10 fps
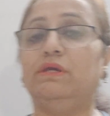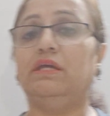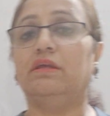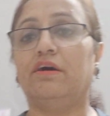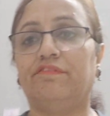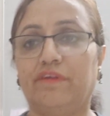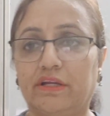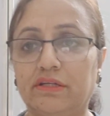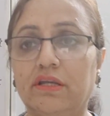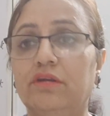been
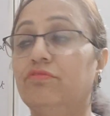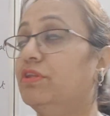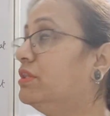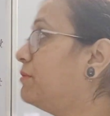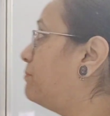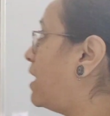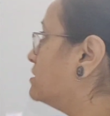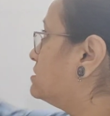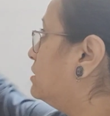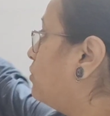affected with the
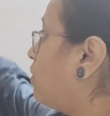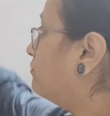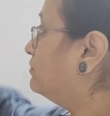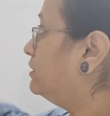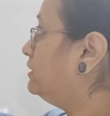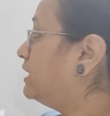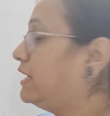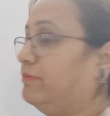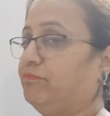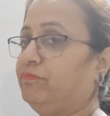passing of the
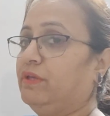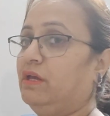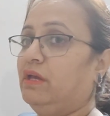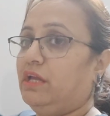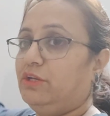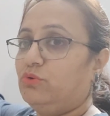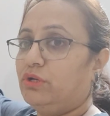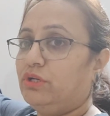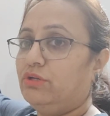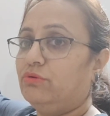time. In
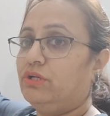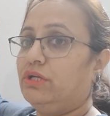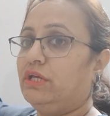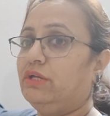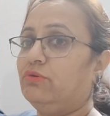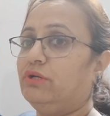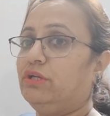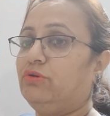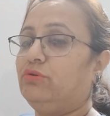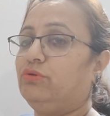2020,
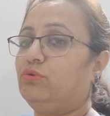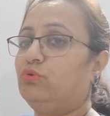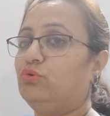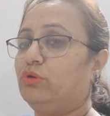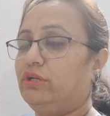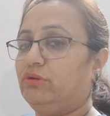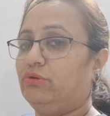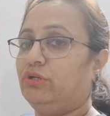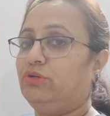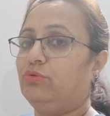
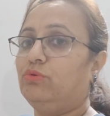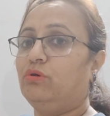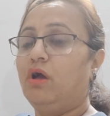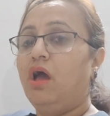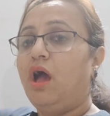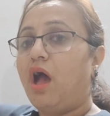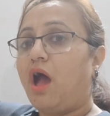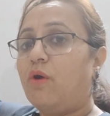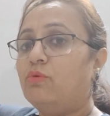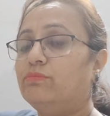2022,
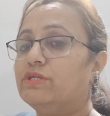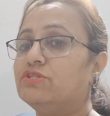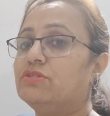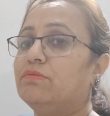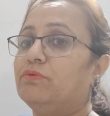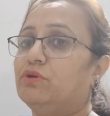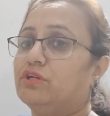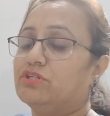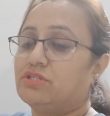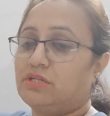how much the
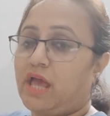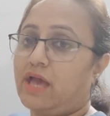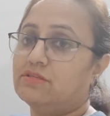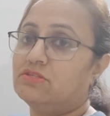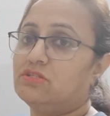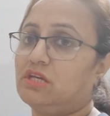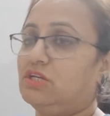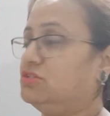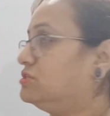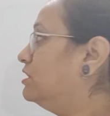production has
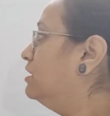changed.